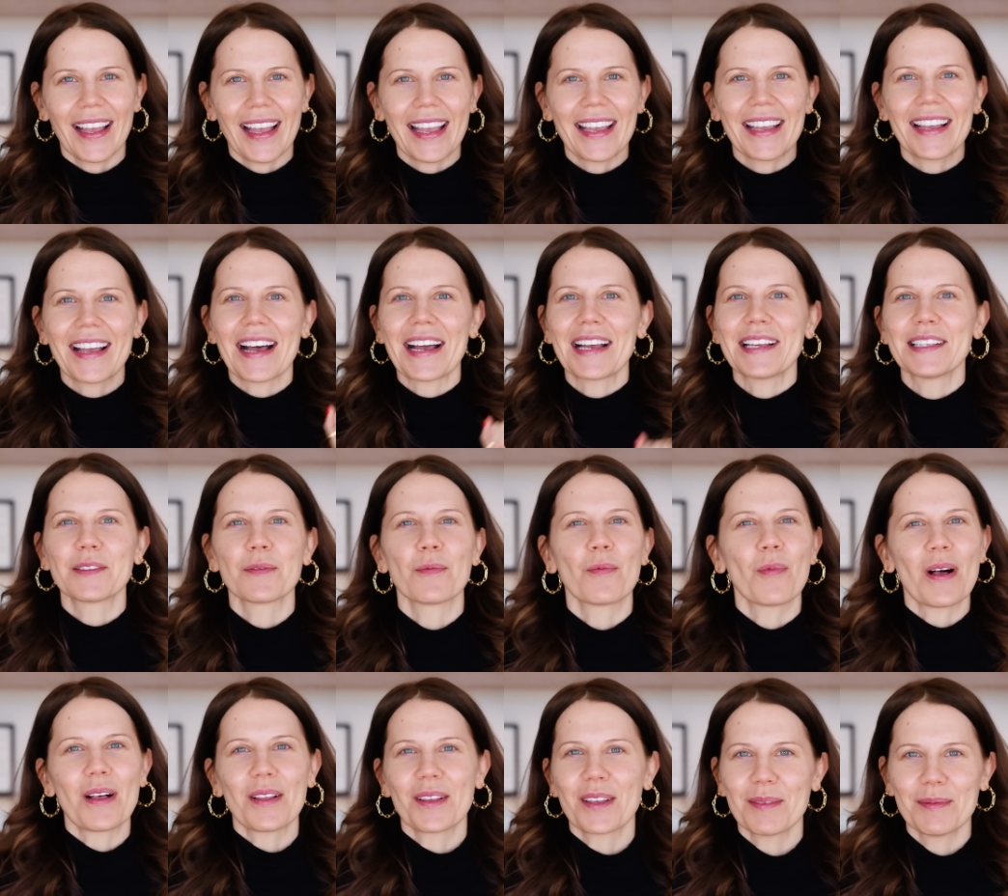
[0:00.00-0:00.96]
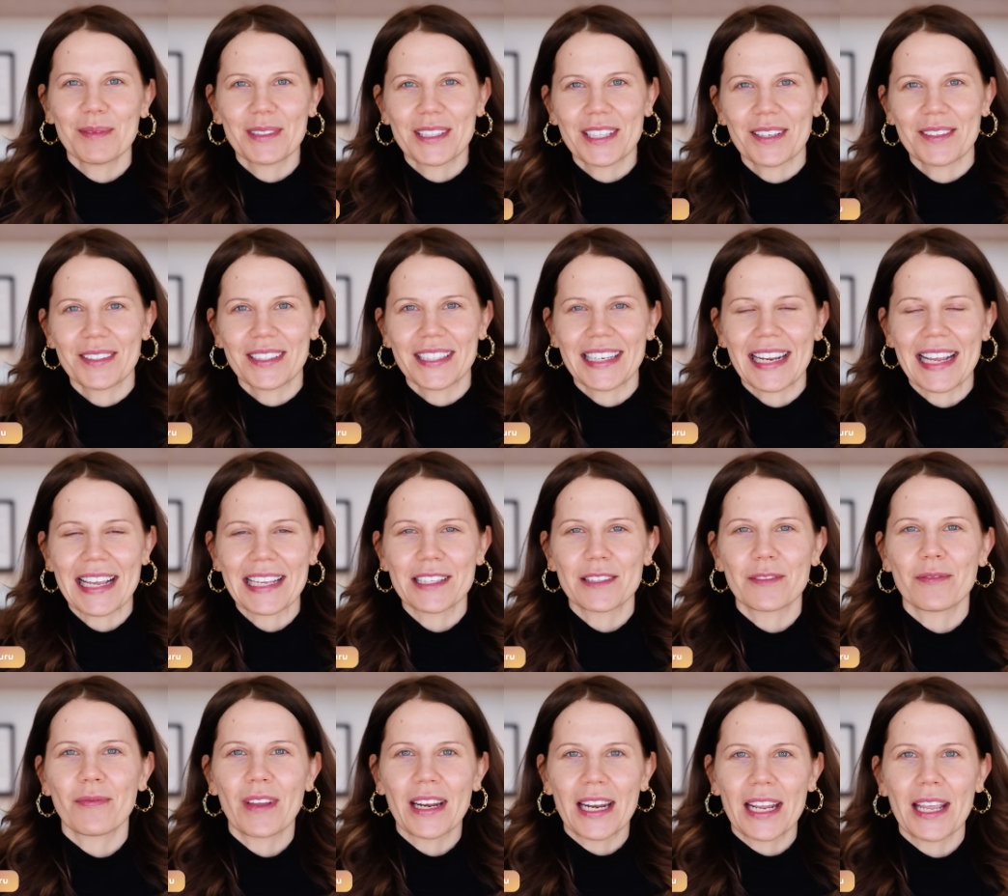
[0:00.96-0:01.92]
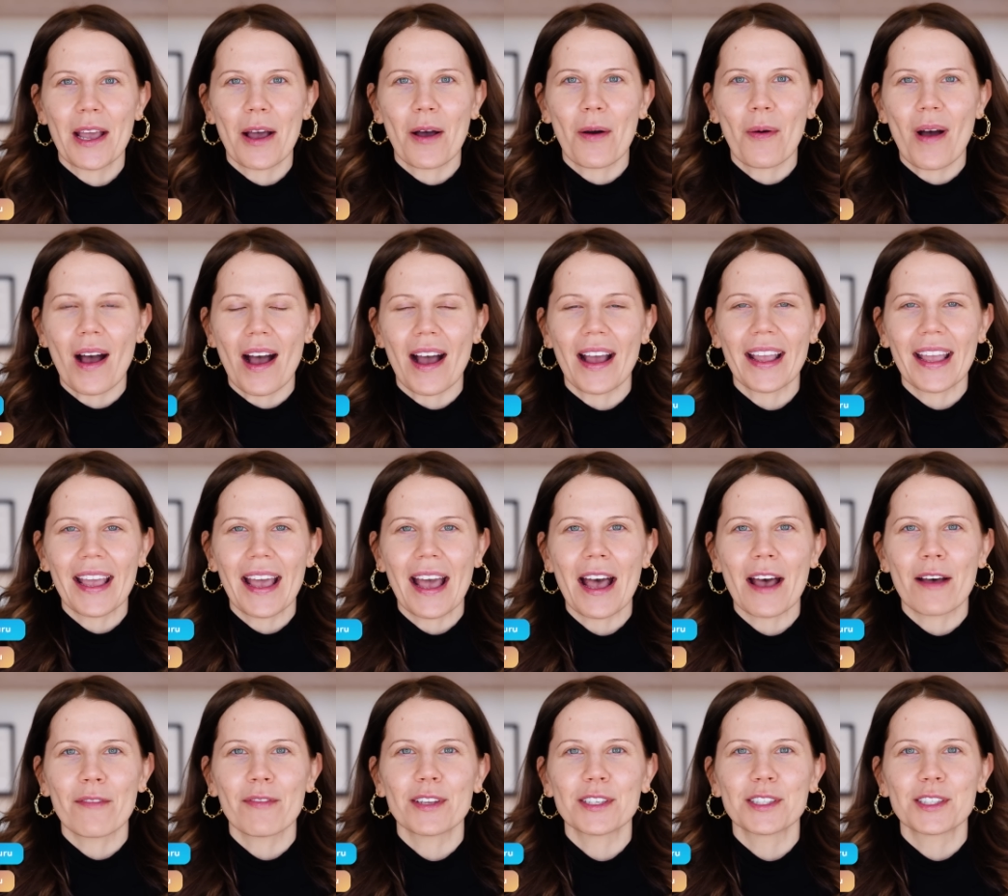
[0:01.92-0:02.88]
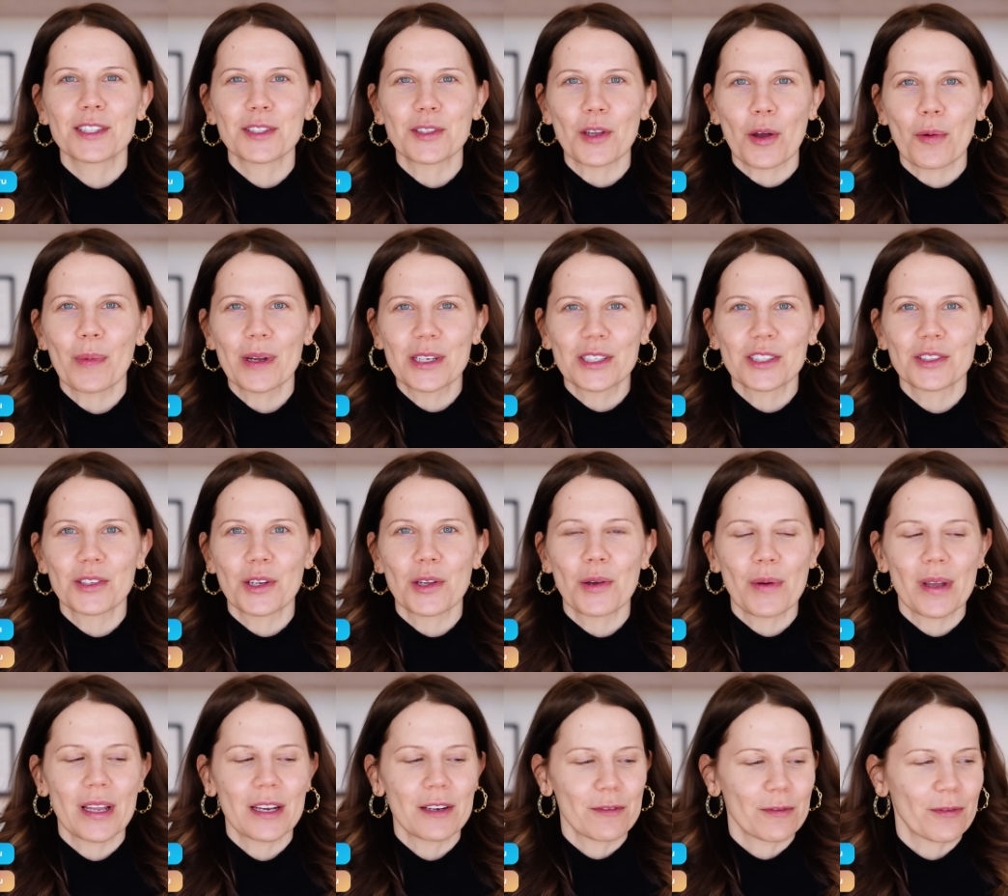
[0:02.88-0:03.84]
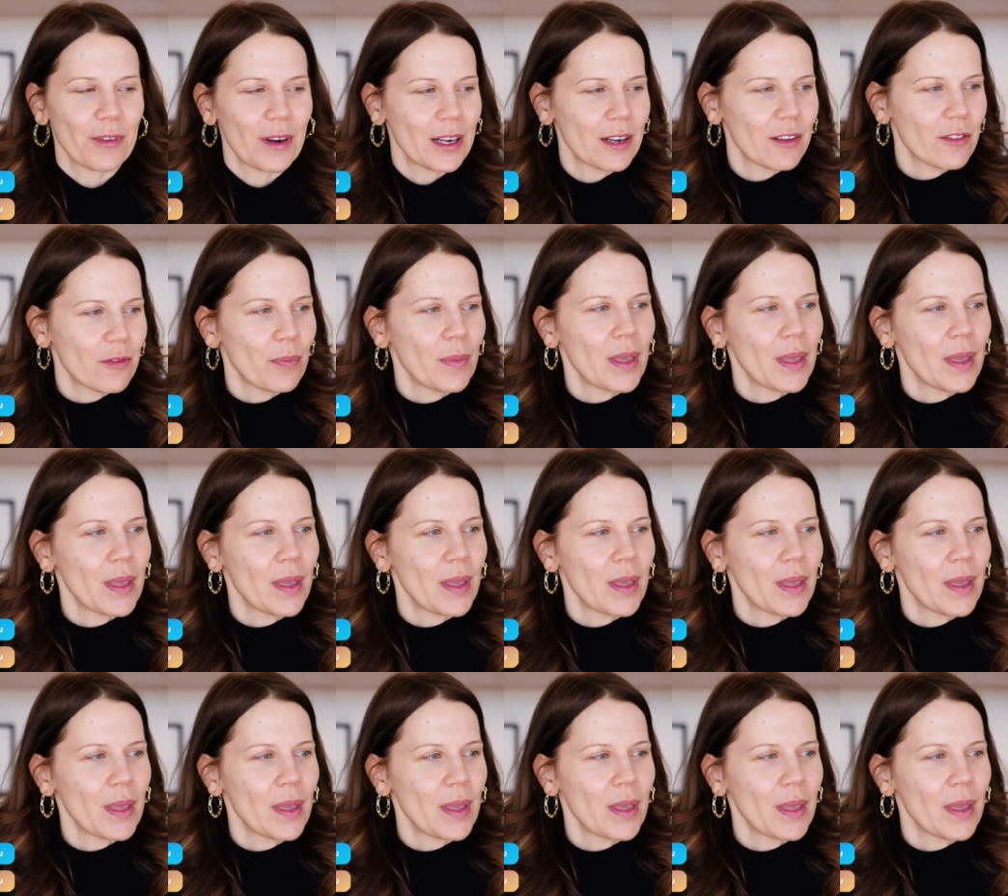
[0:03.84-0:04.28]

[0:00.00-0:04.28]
Hey guys, welcome to today's video. I have so much new in front of